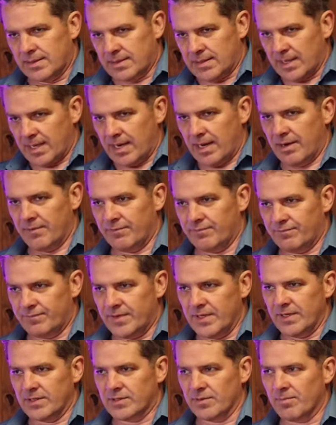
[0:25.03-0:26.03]
to have
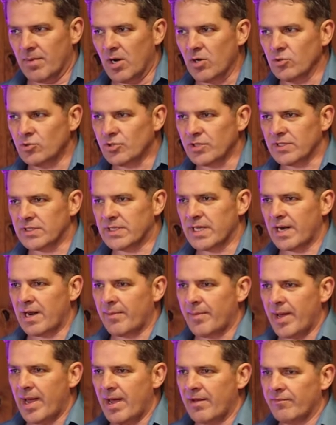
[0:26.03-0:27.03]
these emotions that
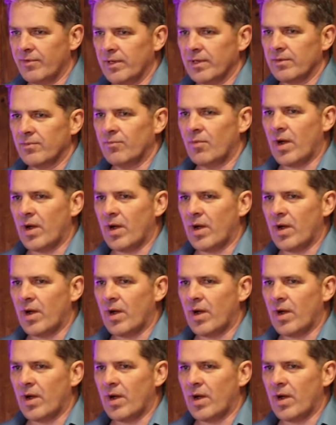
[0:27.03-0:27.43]
I'm having?